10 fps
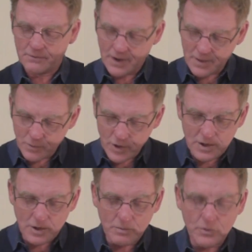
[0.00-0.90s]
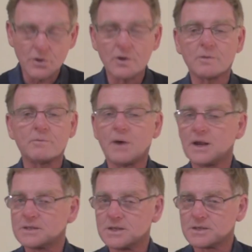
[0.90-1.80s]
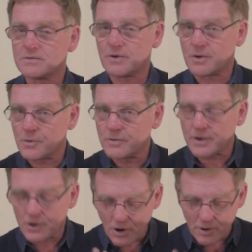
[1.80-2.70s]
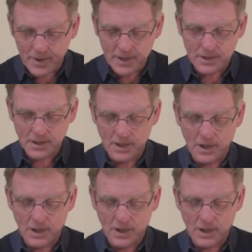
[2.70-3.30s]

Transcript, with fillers: Father Brendan Byrne makes this very moving comment